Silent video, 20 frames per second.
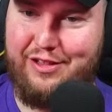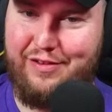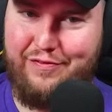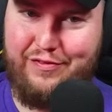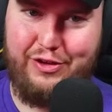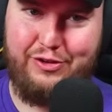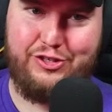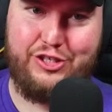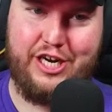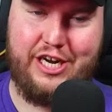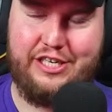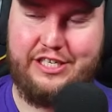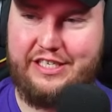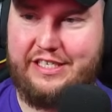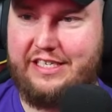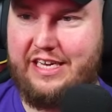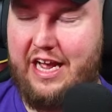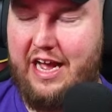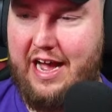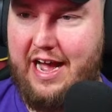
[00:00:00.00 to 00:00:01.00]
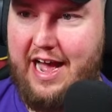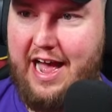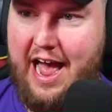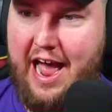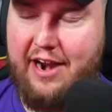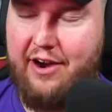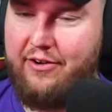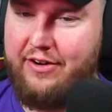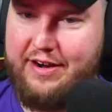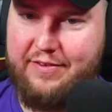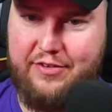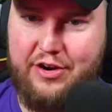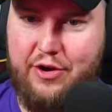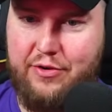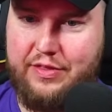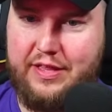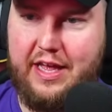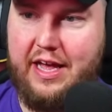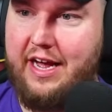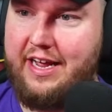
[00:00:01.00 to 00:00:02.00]
few changes, I don't even know
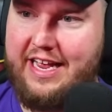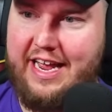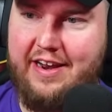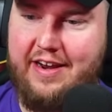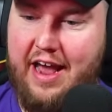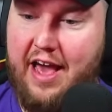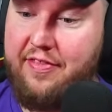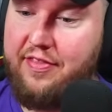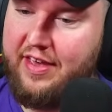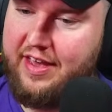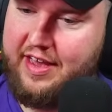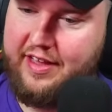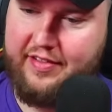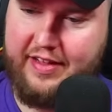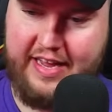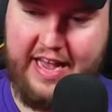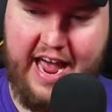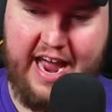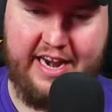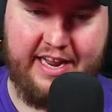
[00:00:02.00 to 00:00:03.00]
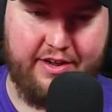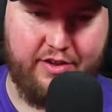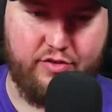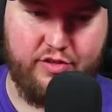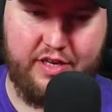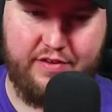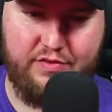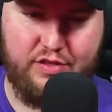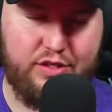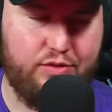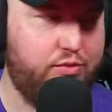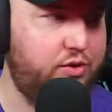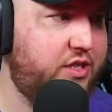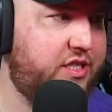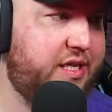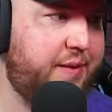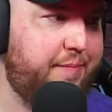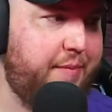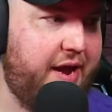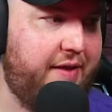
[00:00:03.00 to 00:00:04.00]
if, again, I think like adding glyphs was
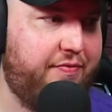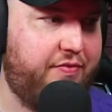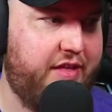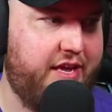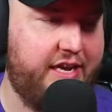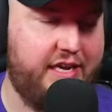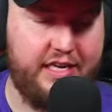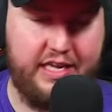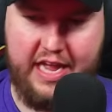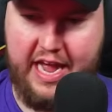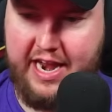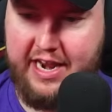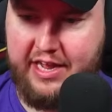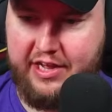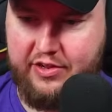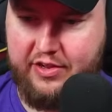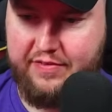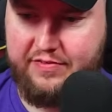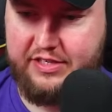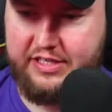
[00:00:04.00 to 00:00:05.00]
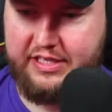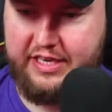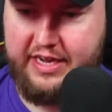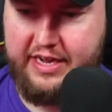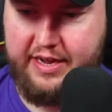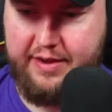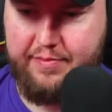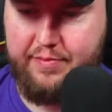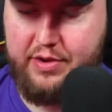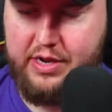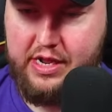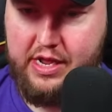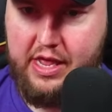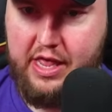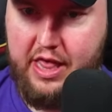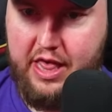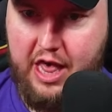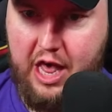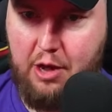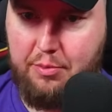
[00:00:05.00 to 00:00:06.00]
the main thing. Adding glyphs to him
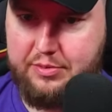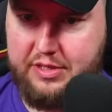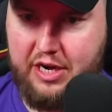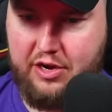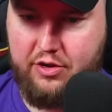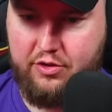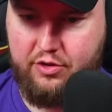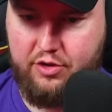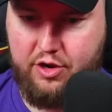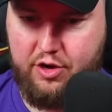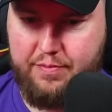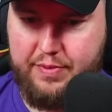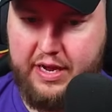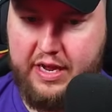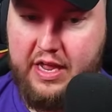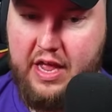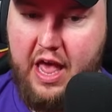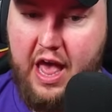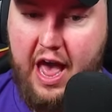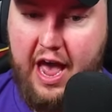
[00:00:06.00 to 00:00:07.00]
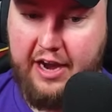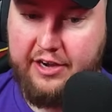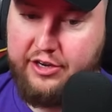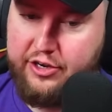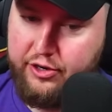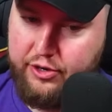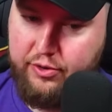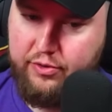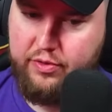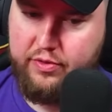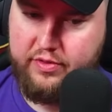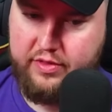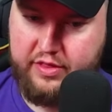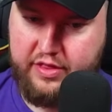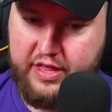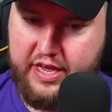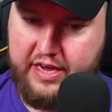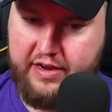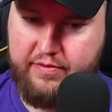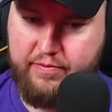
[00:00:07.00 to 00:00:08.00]
helped out a little bit. I do
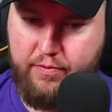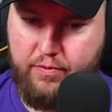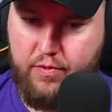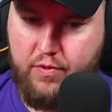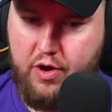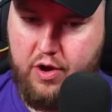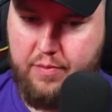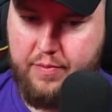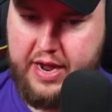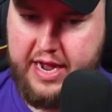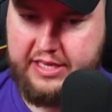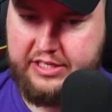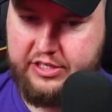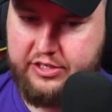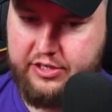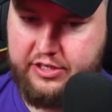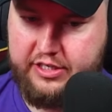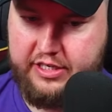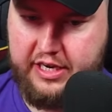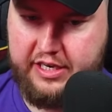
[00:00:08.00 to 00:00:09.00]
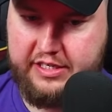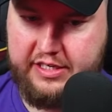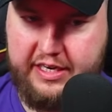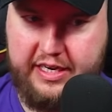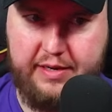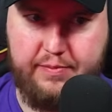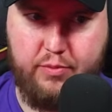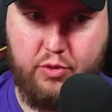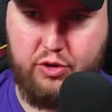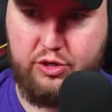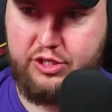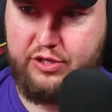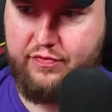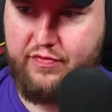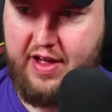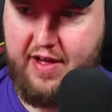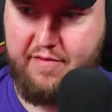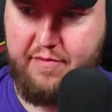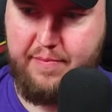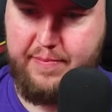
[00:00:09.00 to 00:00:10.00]
think Wallmaster does need more
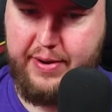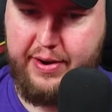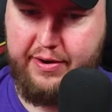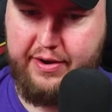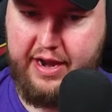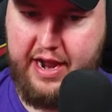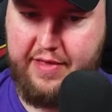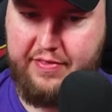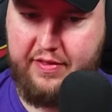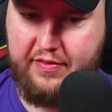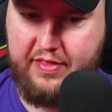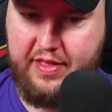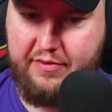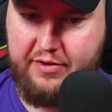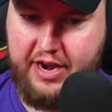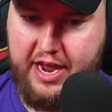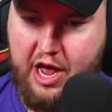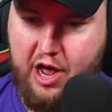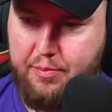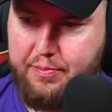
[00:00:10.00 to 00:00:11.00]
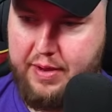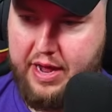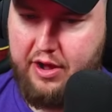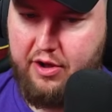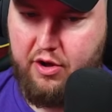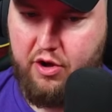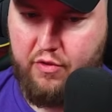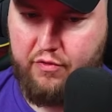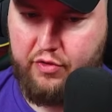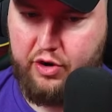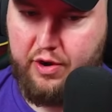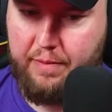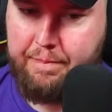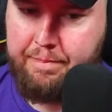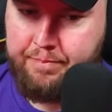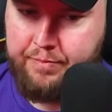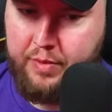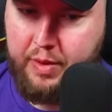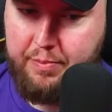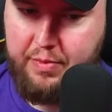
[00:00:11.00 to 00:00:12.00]
survivability. I think that would help out overall.
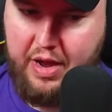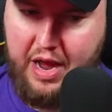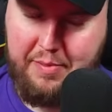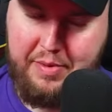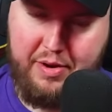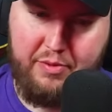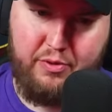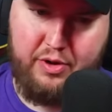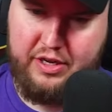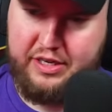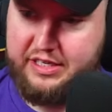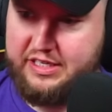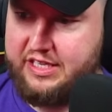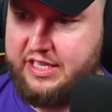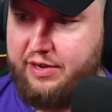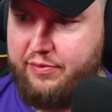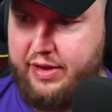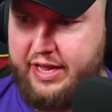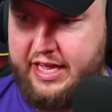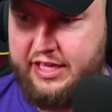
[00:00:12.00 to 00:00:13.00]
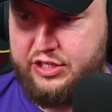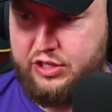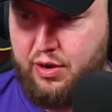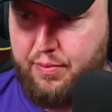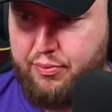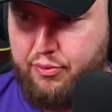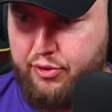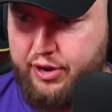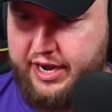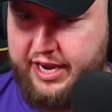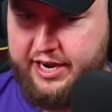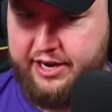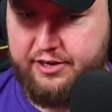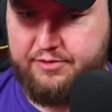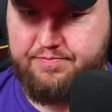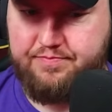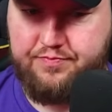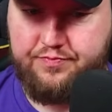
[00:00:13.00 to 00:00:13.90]
But I mean, realistically, we get to a point here